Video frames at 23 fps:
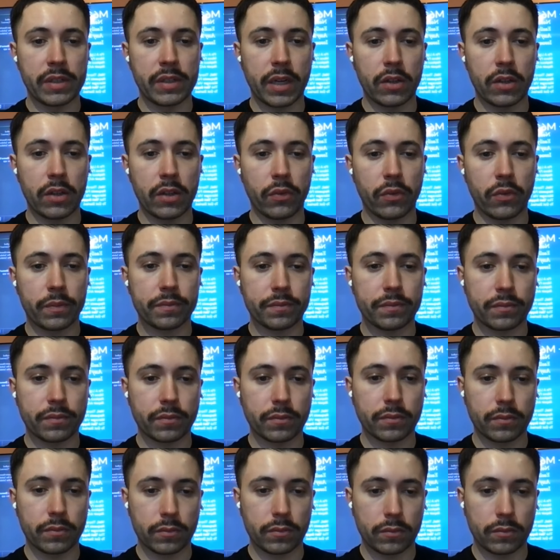kind of
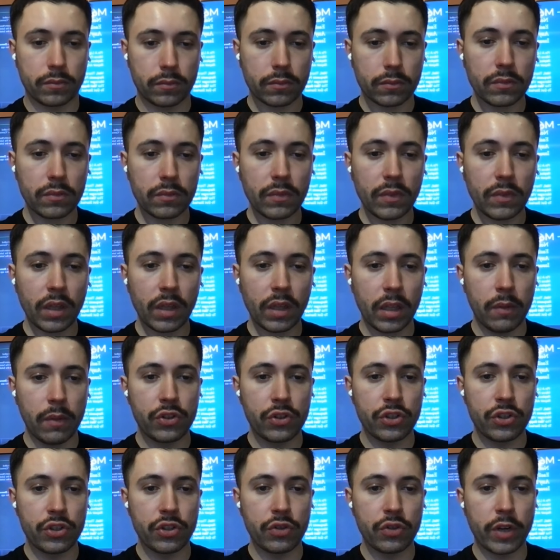
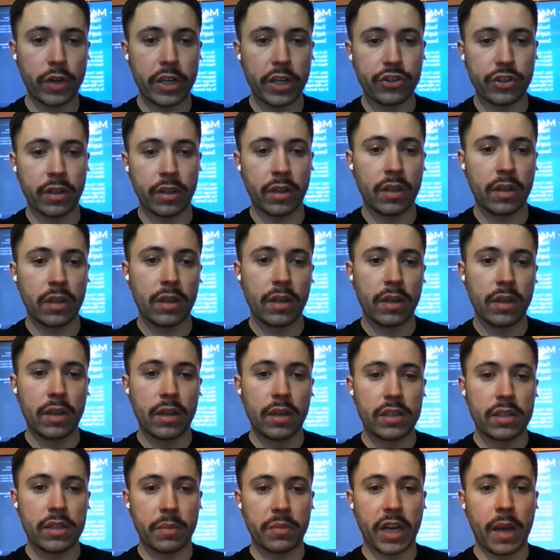keyword generation,
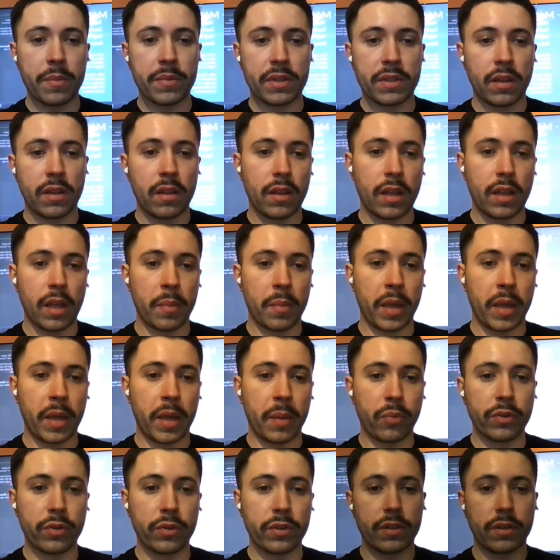sometimes they may
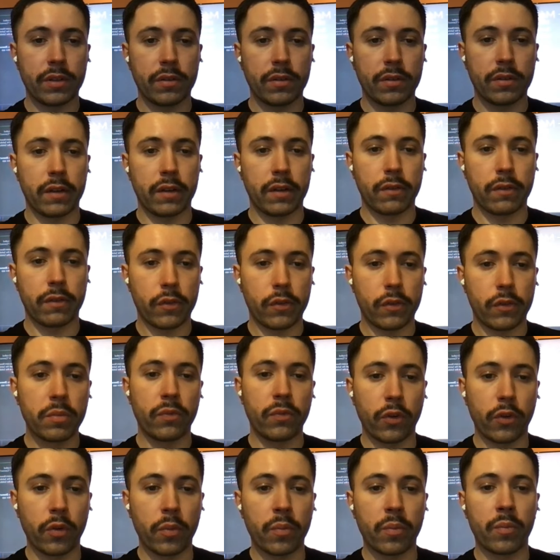put like
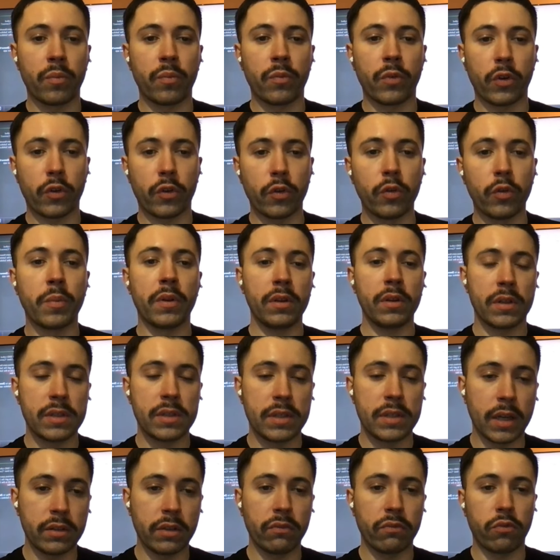recruitment firm, recruitment
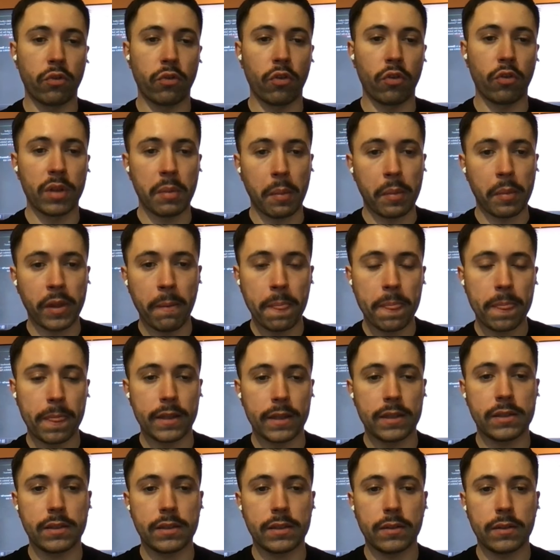consulting firm, blah, blah, blah.
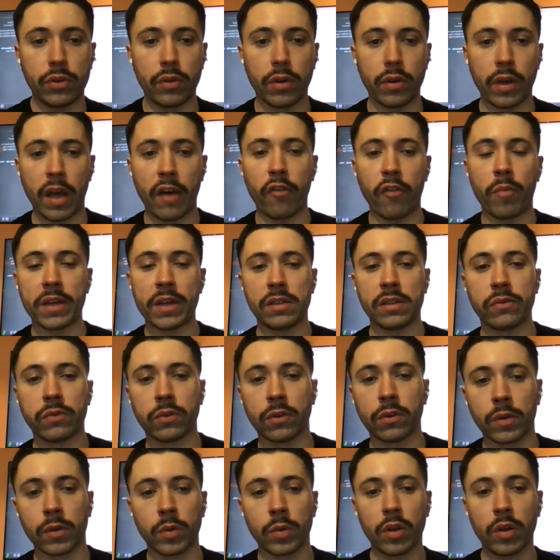That's what you have by
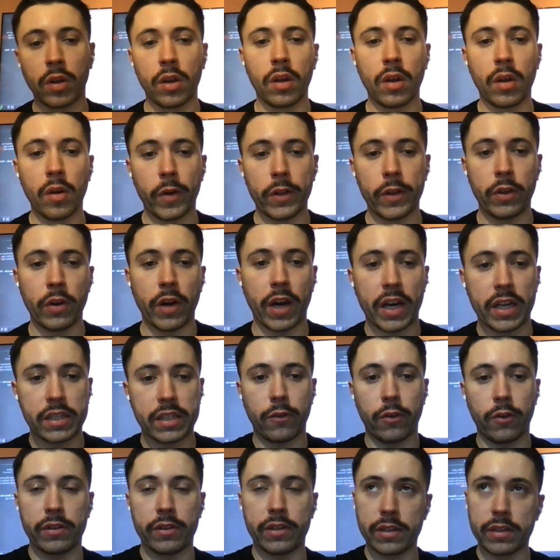default when you
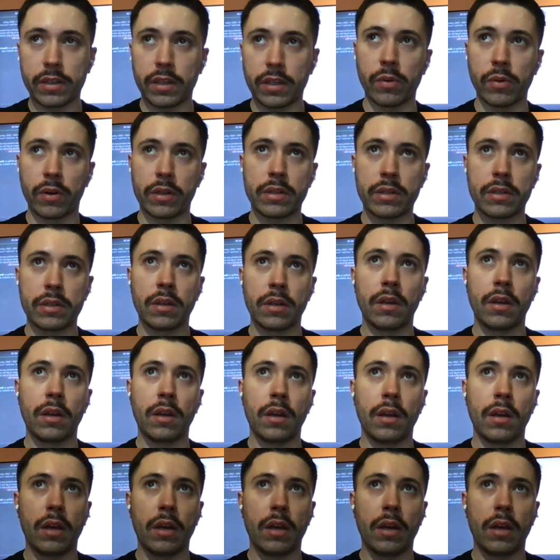ask for these keywords,